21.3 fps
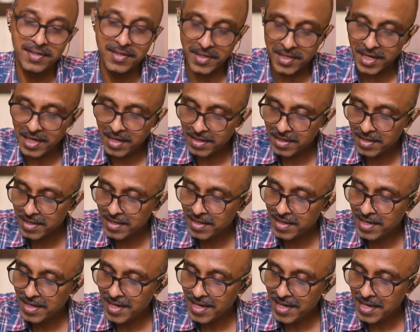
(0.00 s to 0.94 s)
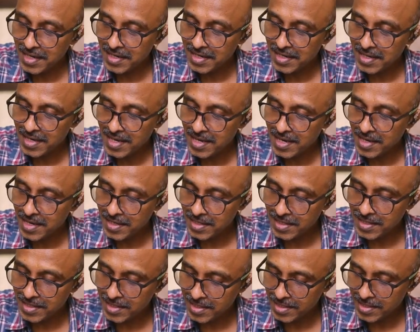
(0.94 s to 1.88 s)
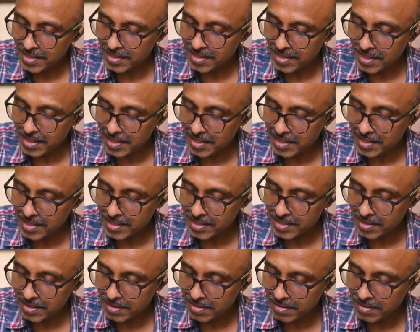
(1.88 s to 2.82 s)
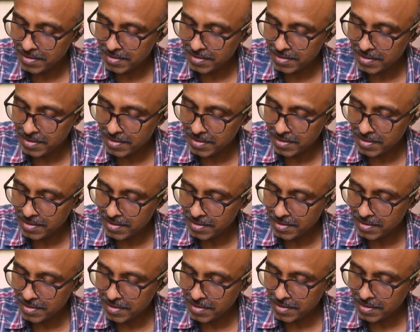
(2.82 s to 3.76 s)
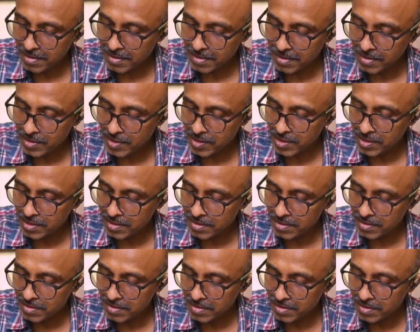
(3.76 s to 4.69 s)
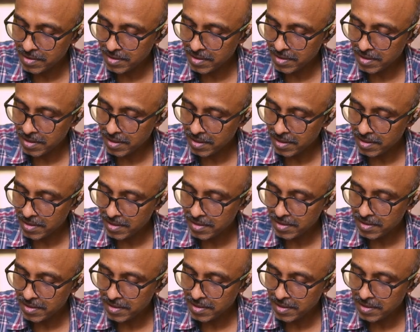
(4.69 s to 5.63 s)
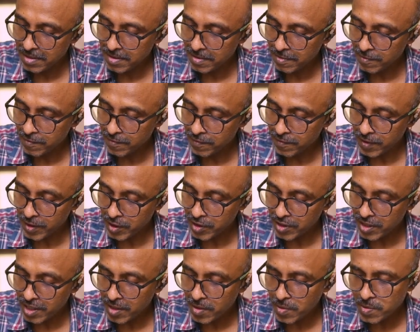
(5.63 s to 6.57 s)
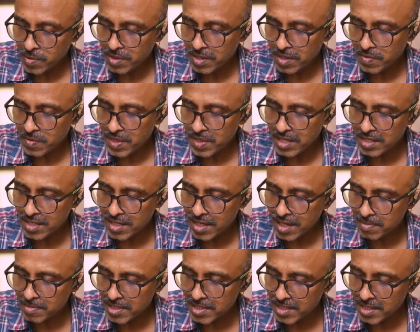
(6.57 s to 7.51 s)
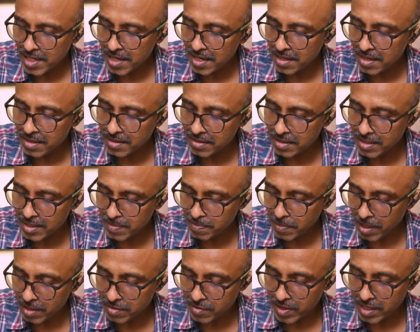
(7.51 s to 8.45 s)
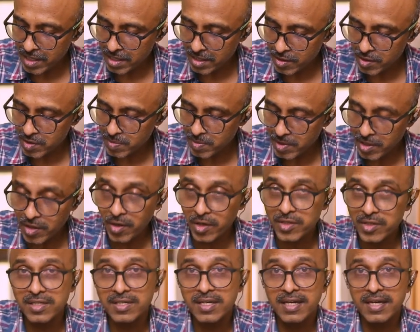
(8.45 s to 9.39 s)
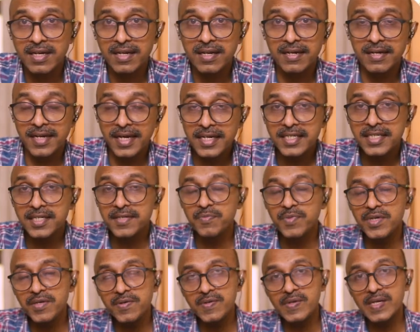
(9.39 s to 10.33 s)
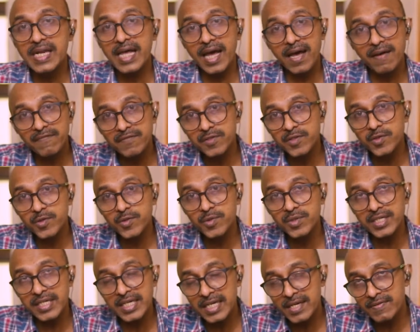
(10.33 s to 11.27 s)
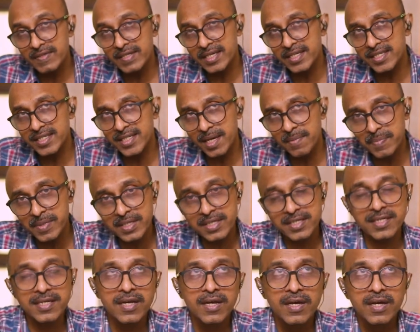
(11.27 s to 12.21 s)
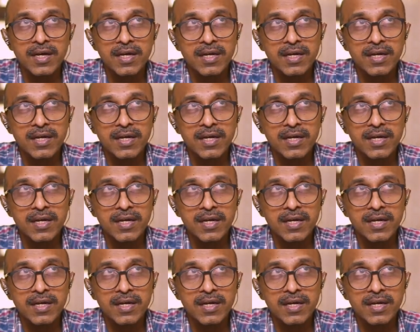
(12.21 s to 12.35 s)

Okay? This is a function. And the reason I'm saying this part right now is because later we will have to deal with examples.